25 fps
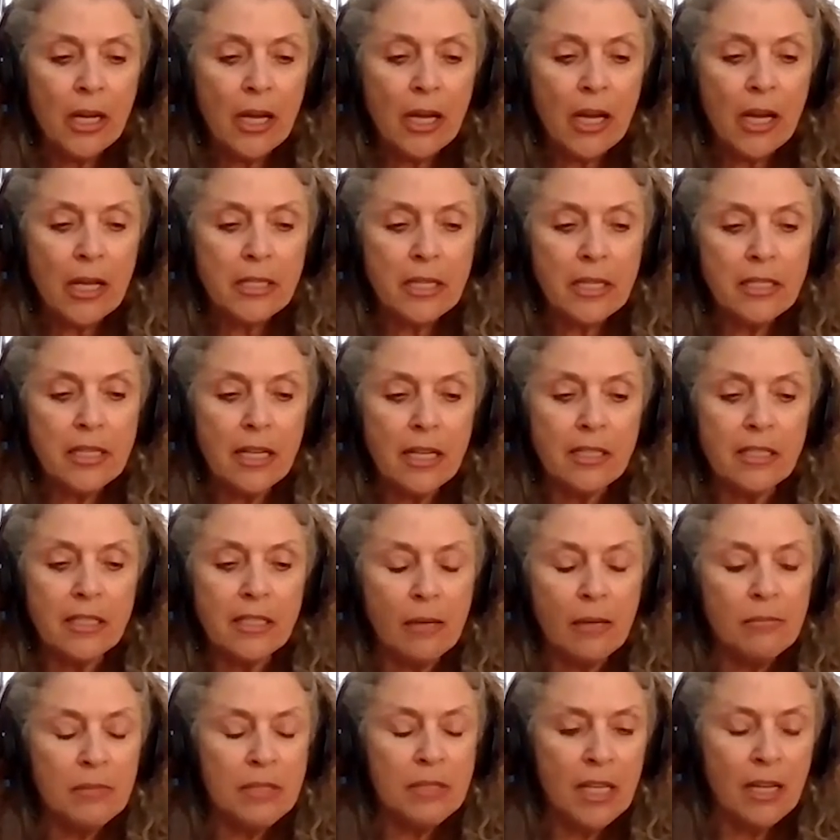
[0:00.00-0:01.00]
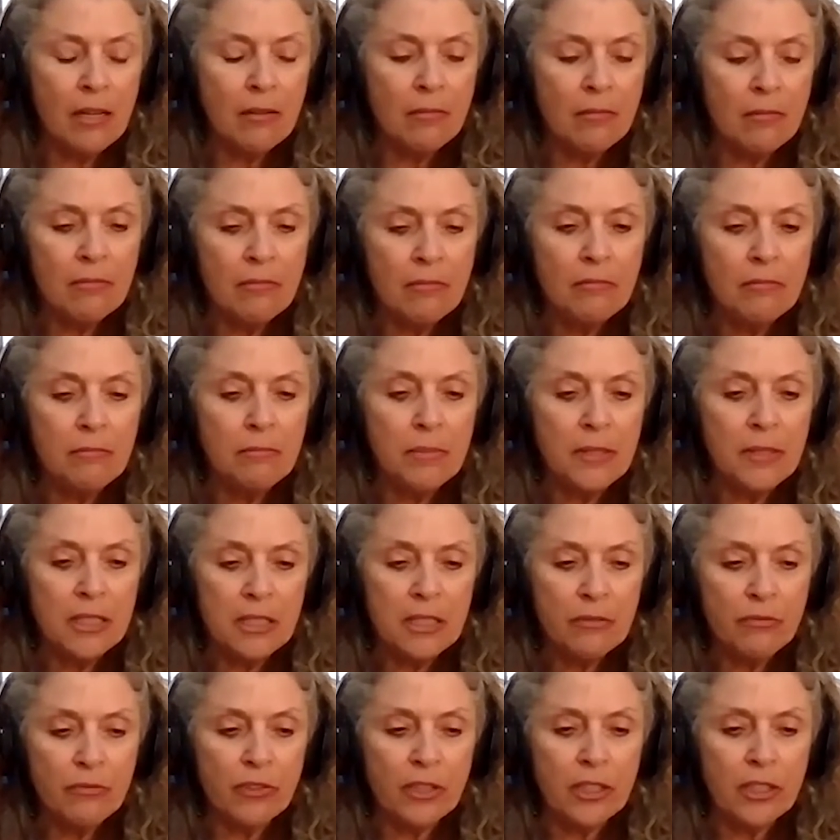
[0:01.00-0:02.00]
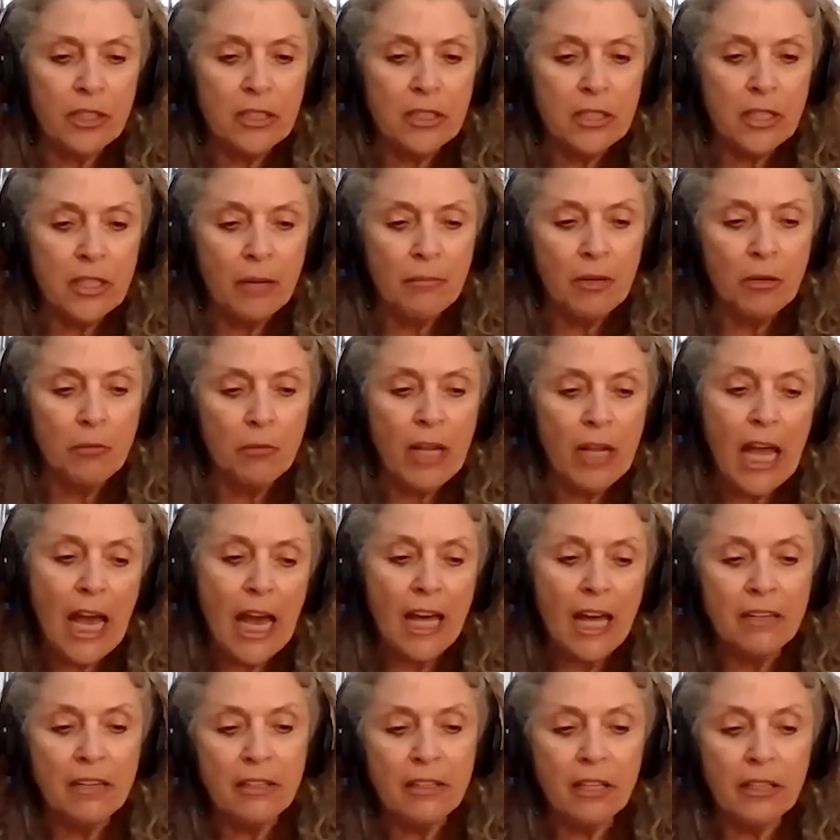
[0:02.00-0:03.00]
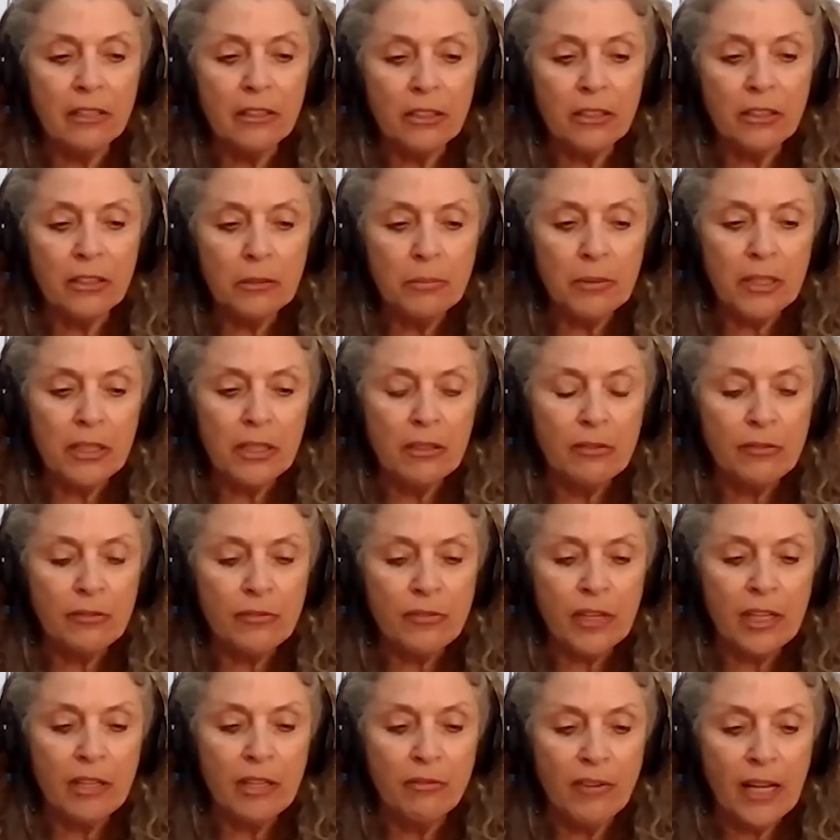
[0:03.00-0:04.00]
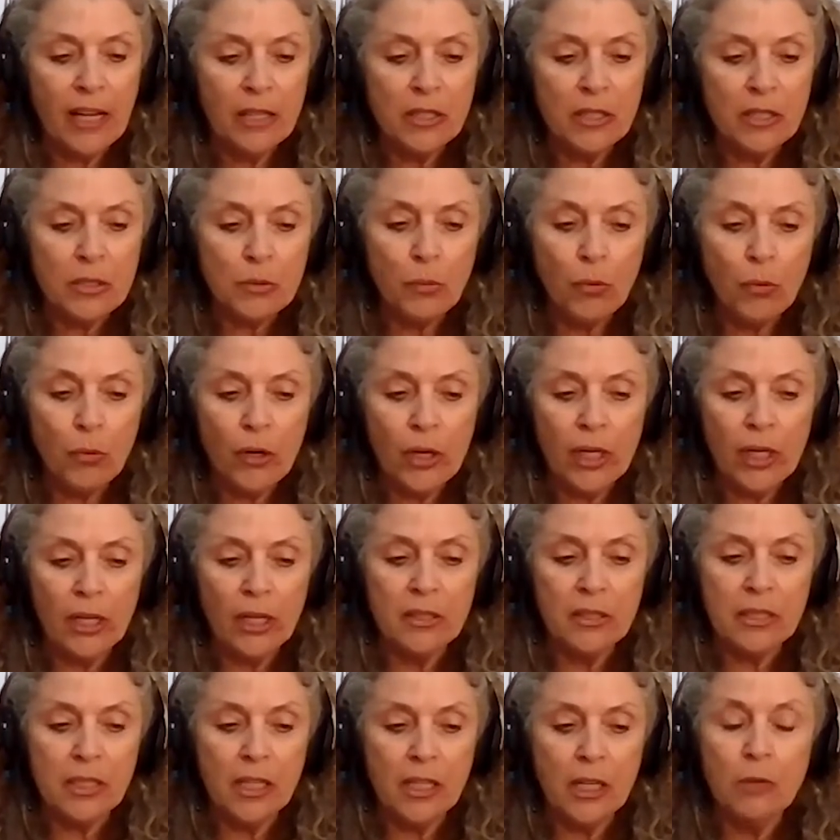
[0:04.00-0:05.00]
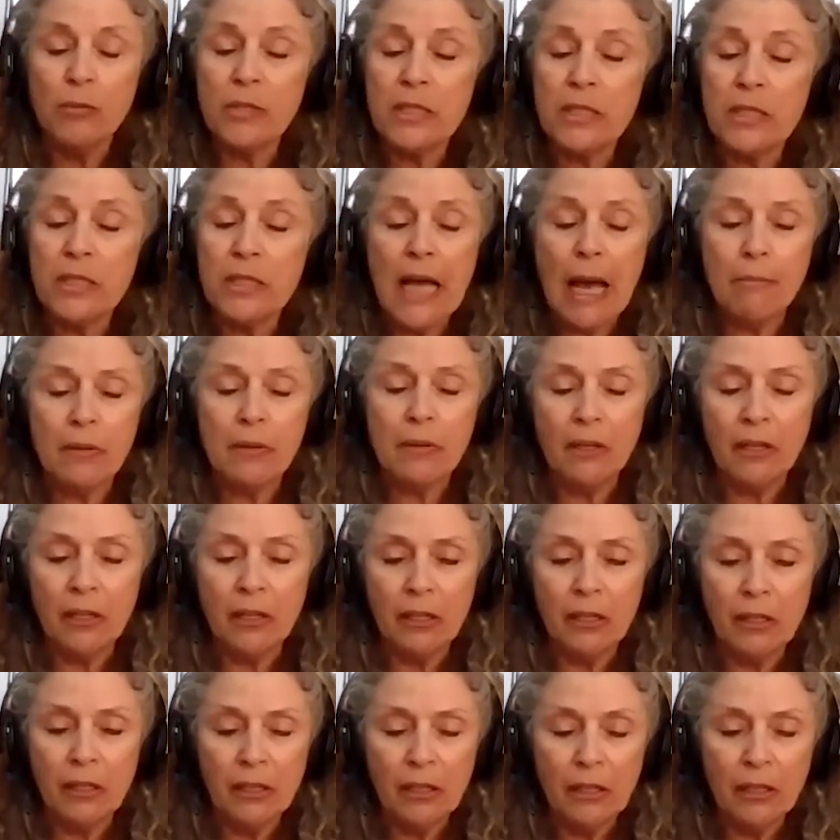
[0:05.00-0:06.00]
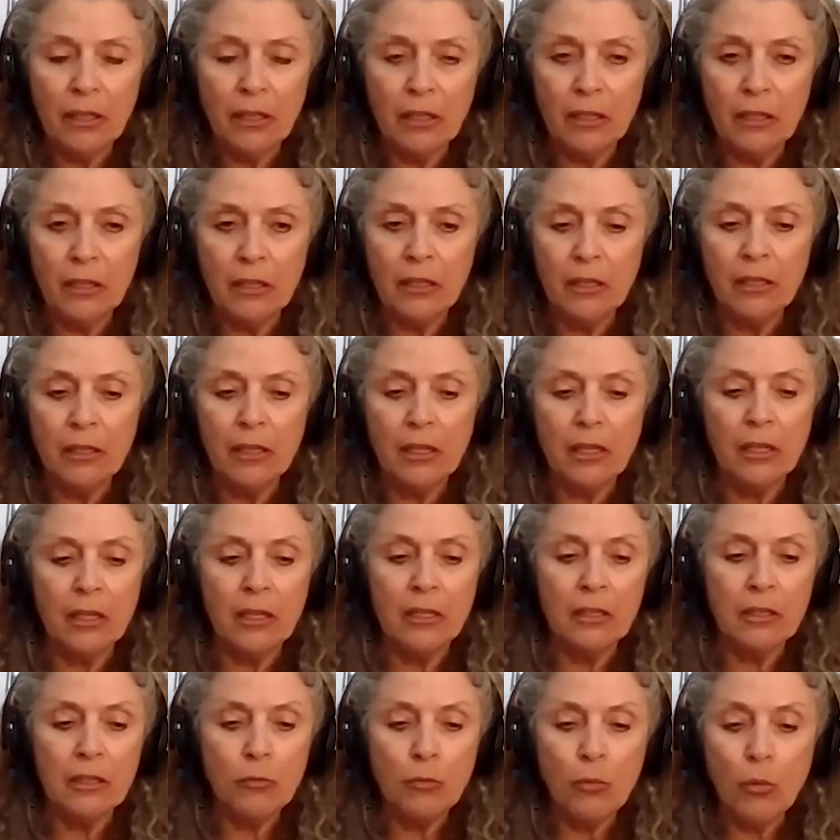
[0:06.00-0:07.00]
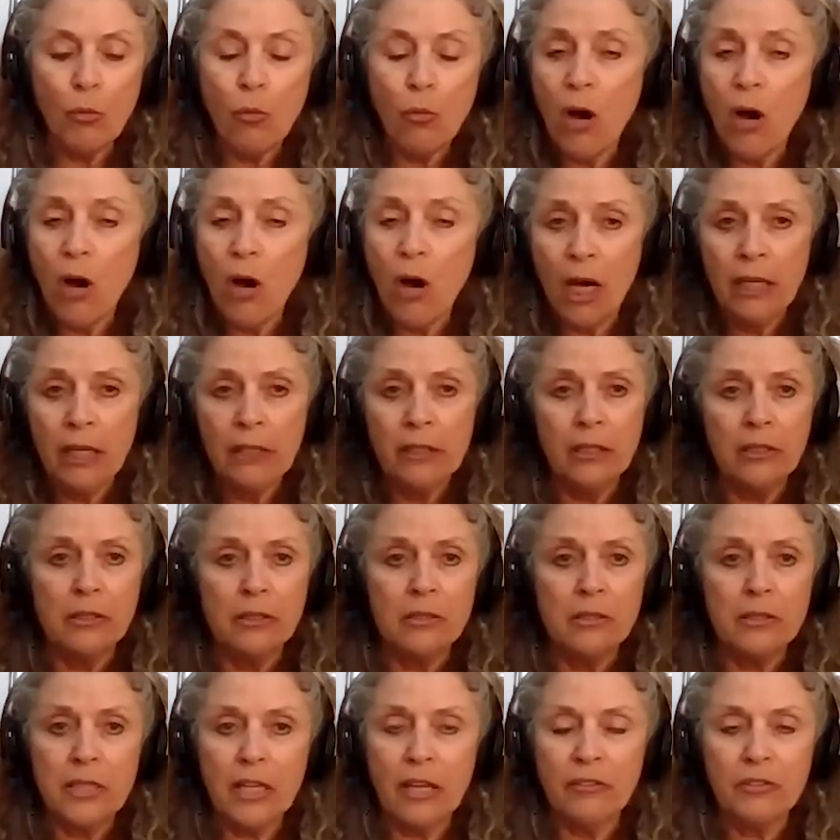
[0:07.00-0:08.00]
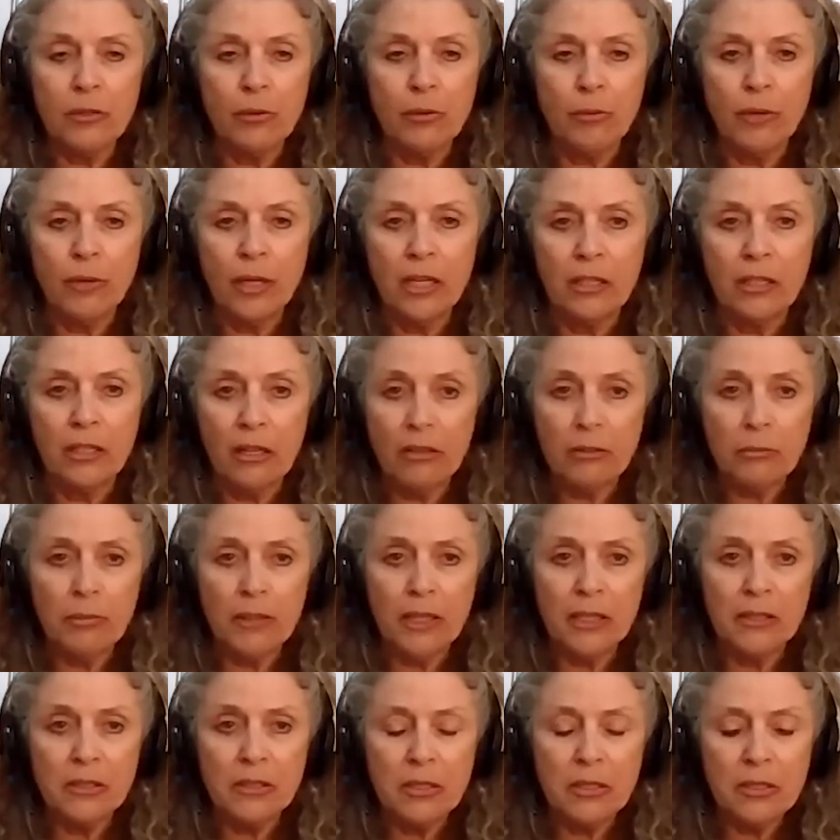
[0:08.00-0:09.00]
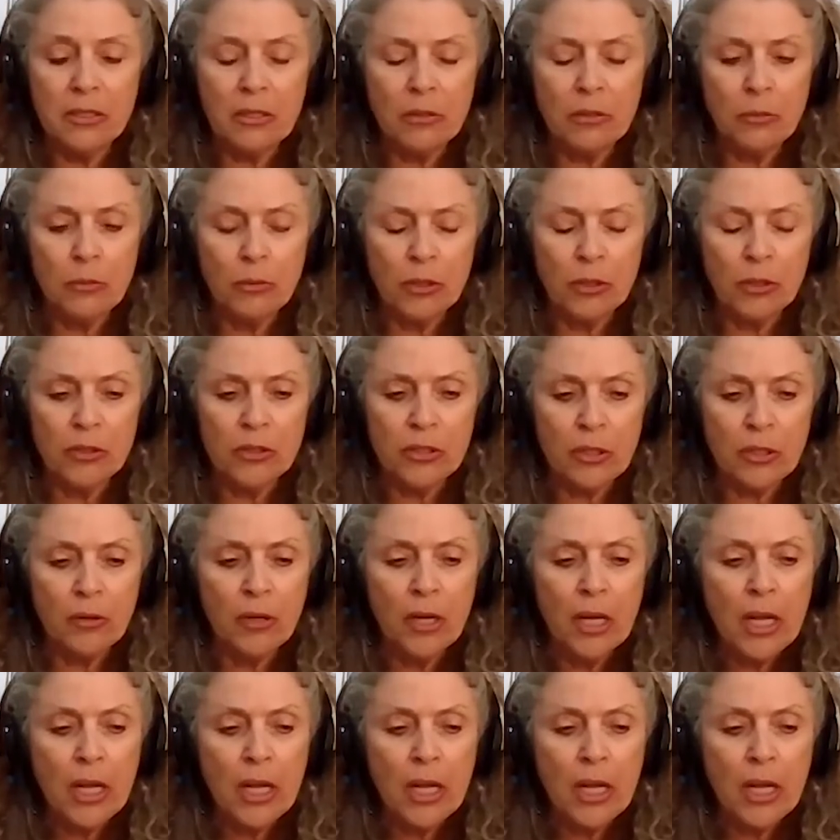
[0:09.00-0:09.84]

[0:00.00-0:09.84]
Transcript: as I said, same, but different. I mean, we had a little bit of advanced warning, seeing what's happening in Wuhan and South Korea and other places in the world. So